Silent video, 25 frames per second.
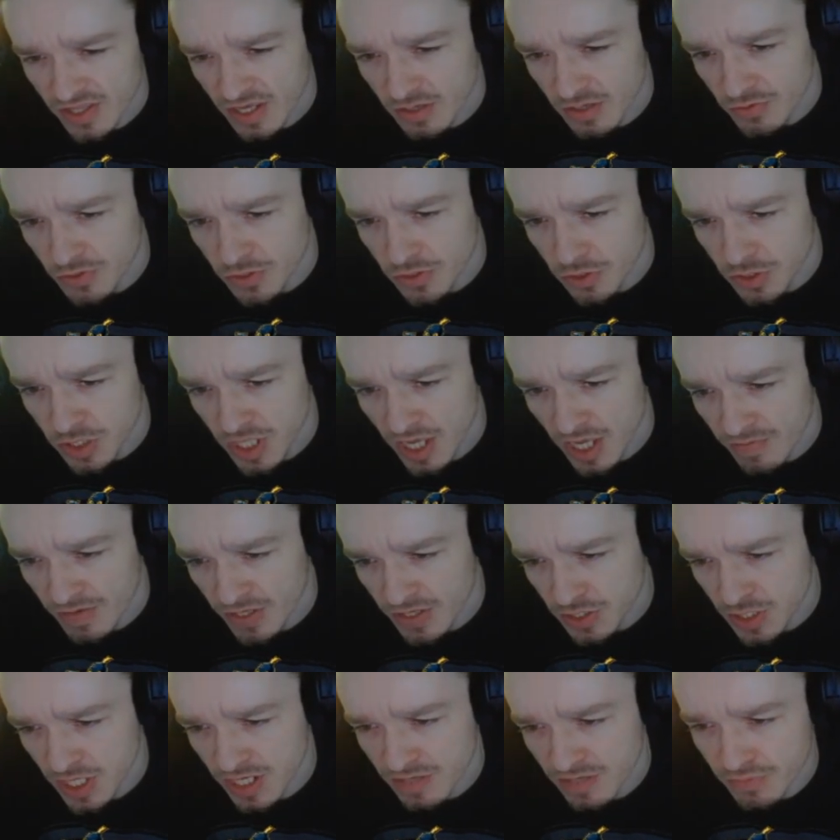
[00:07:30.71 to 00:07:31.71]
They reduced that
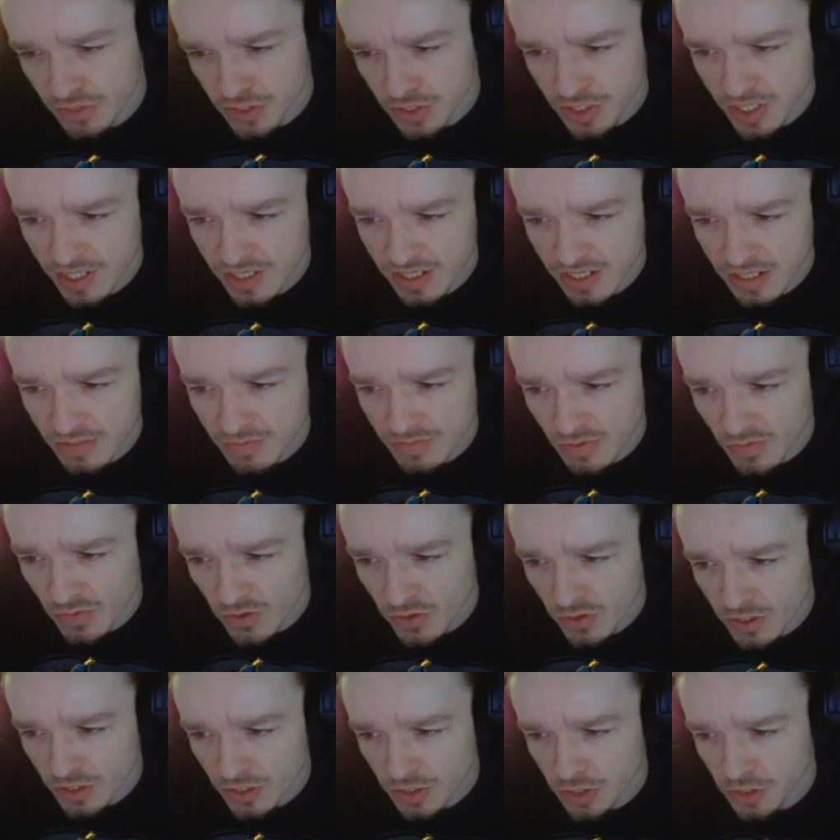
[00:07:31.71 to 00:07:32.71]
by 10% even
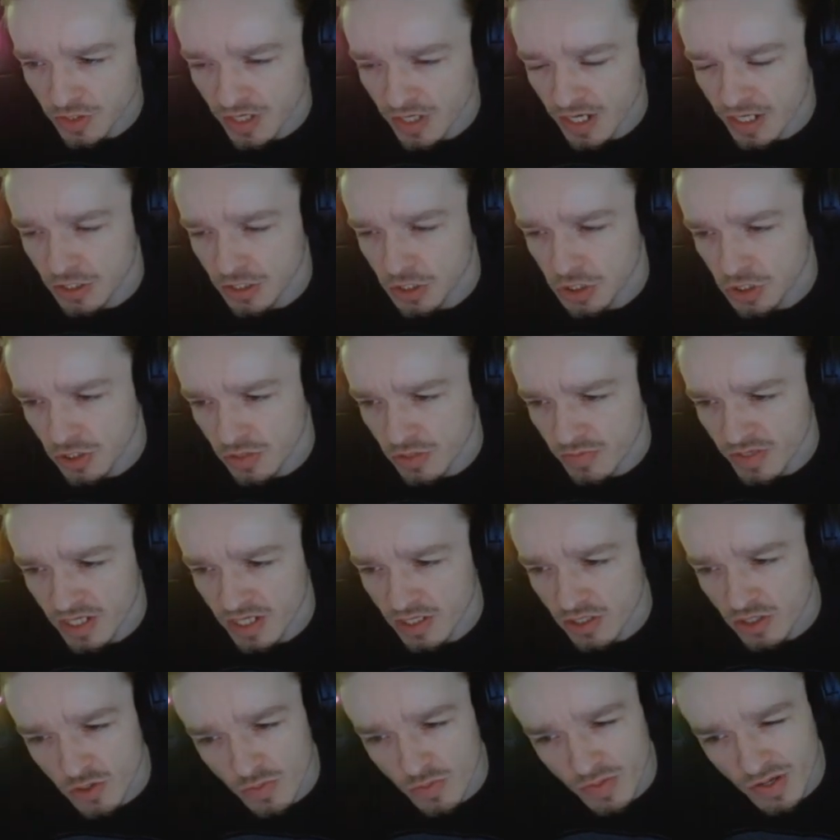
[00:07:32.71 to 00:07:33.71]
more, so now you should be a
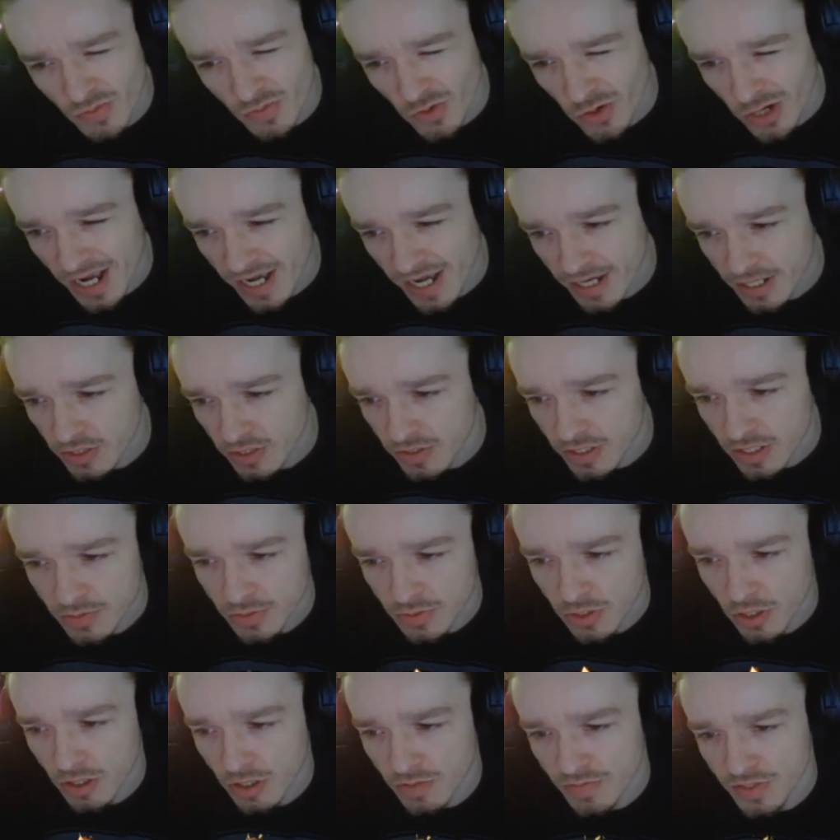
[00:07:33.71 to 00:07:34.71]
little bit more accurate if
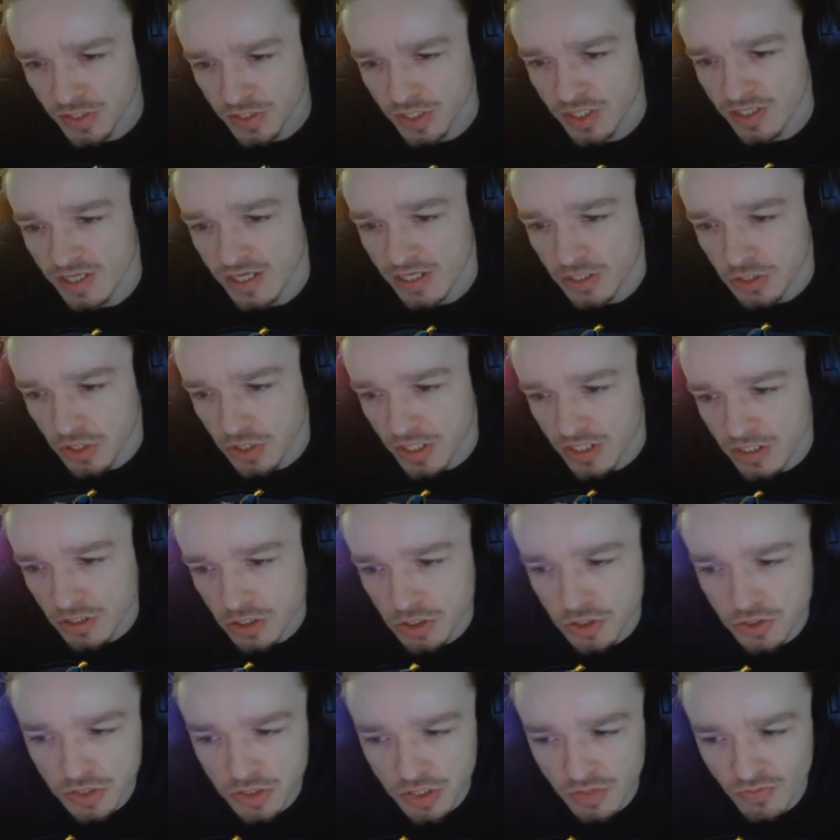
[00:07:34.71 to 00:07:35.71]
you are missing legs trying to
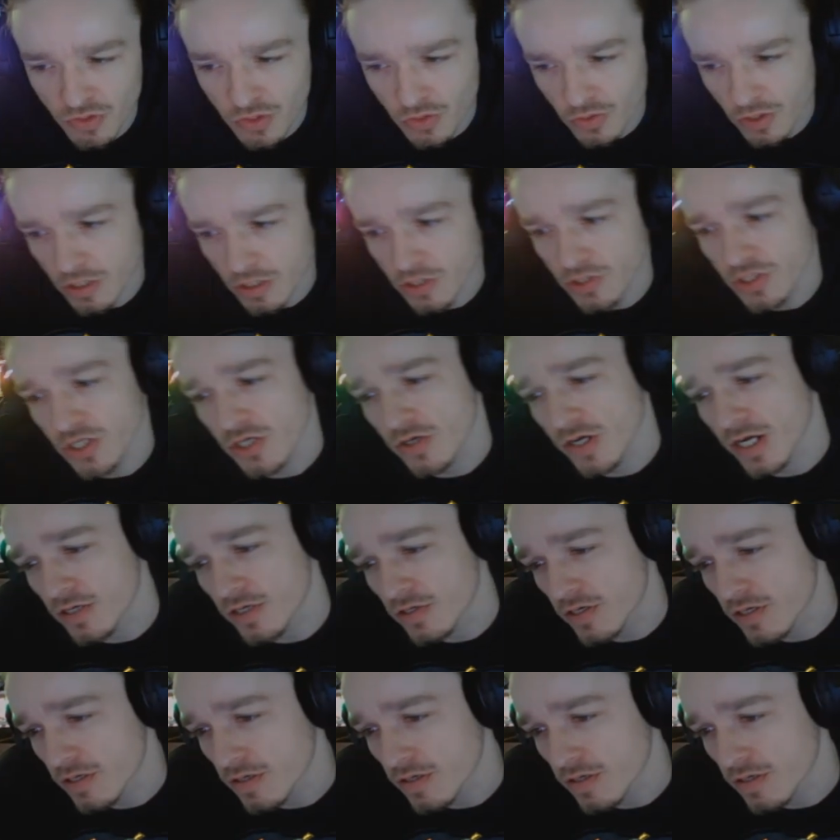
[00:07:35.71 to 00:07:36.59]
shoot someone while on the ground.